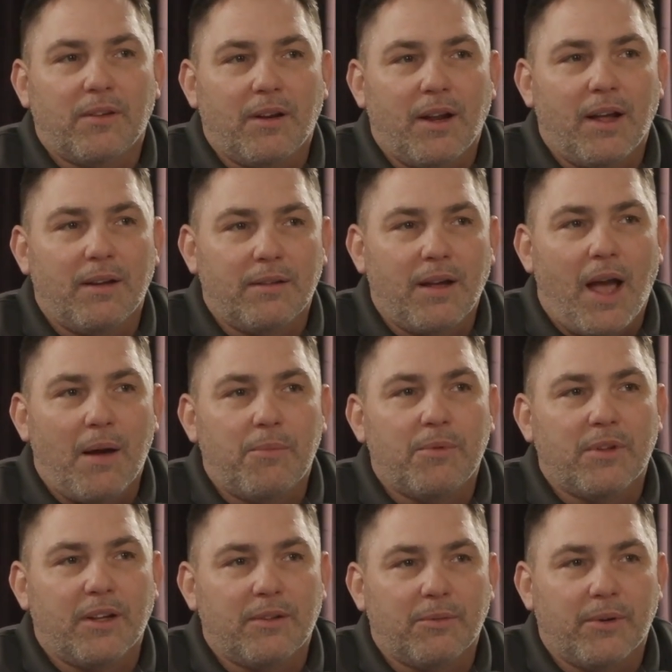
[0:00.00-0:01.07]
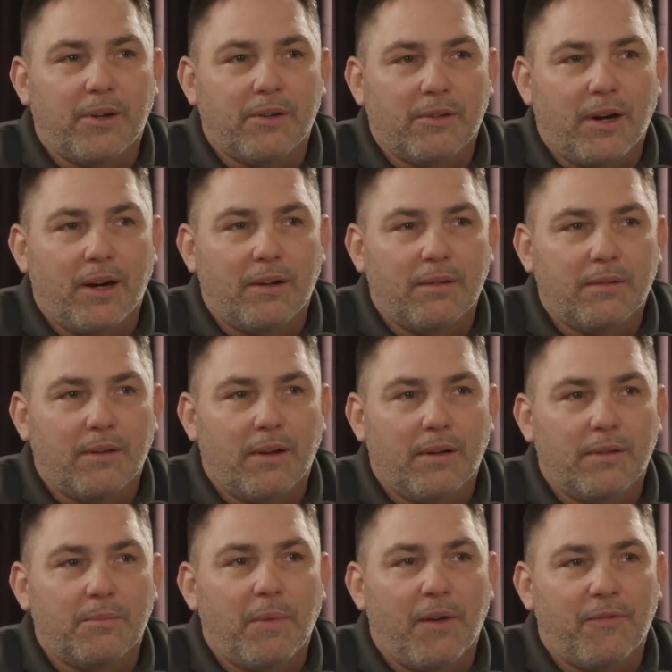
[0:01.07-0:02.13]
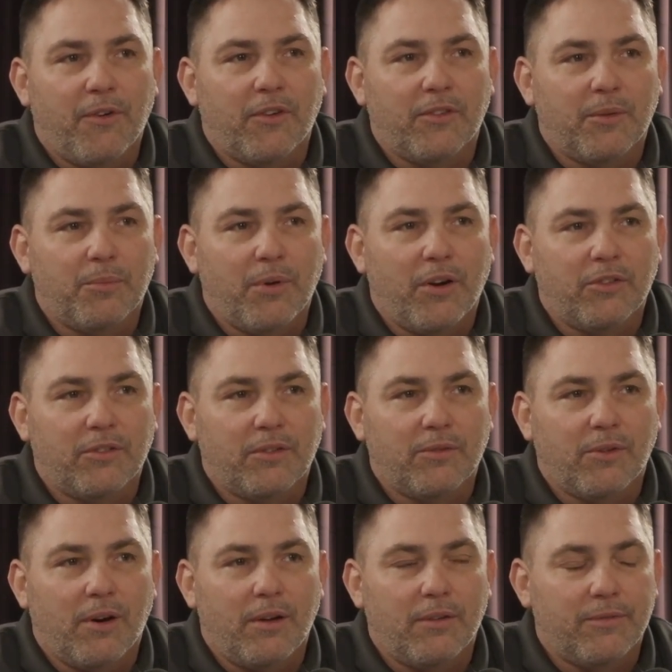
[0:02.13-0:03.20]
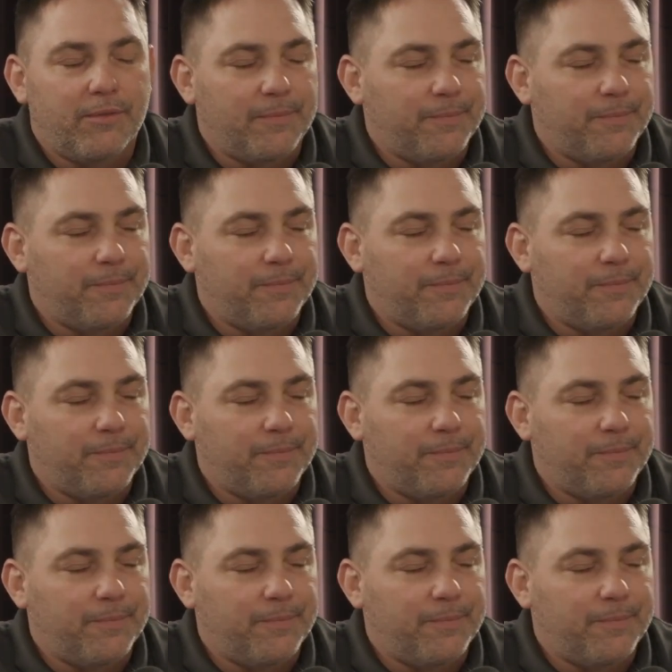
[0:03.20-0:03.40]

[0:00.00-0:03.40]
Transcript: I would like to reiterate my first impression of Rolf.